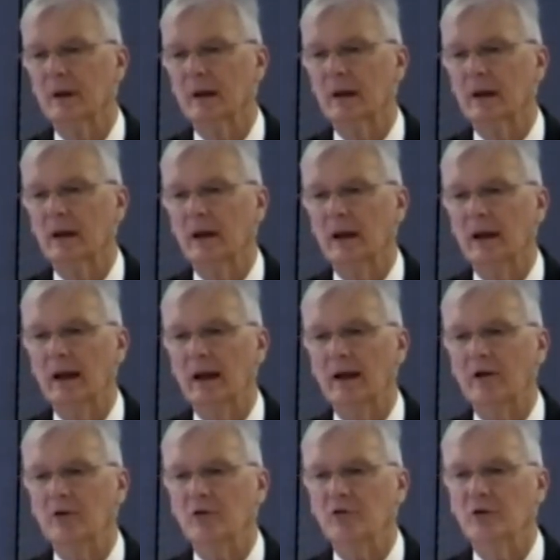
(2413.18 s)

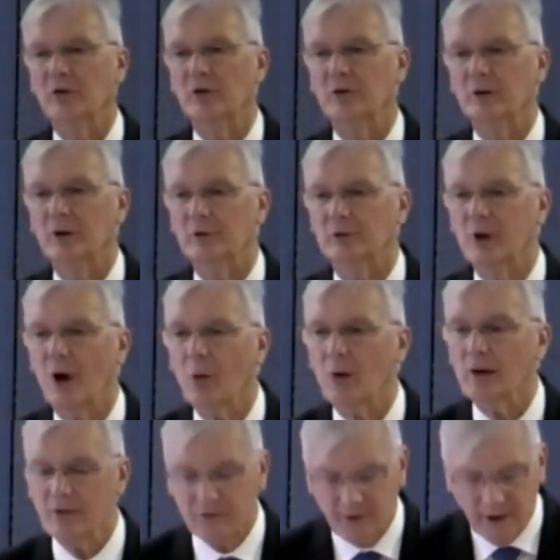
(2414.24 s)
as knowing
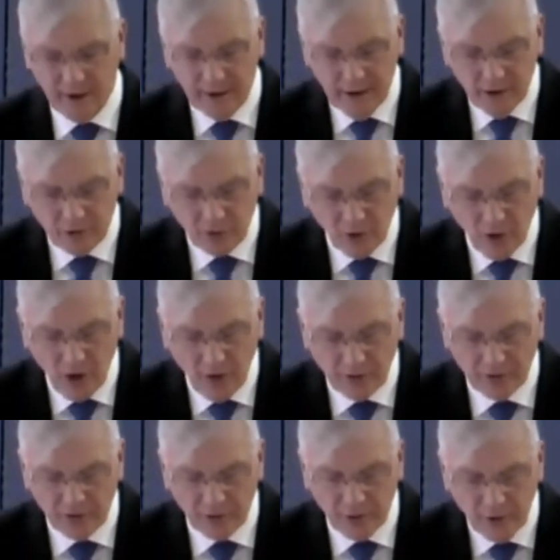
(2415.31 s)
that its
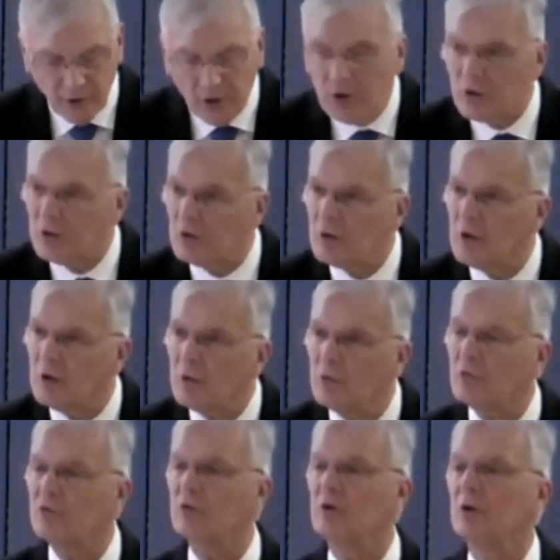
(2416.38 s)
author knows
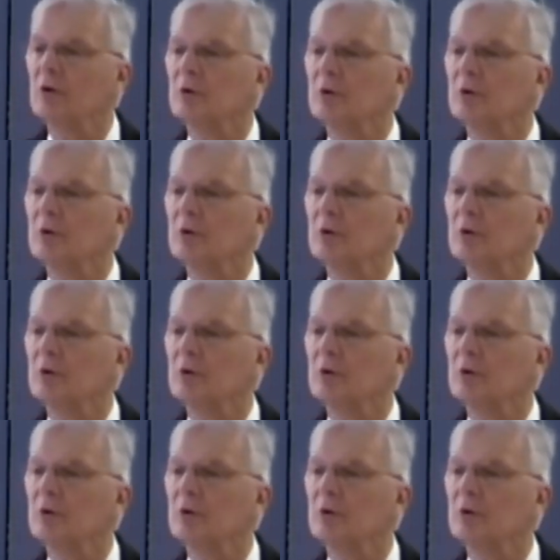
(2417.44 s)
you,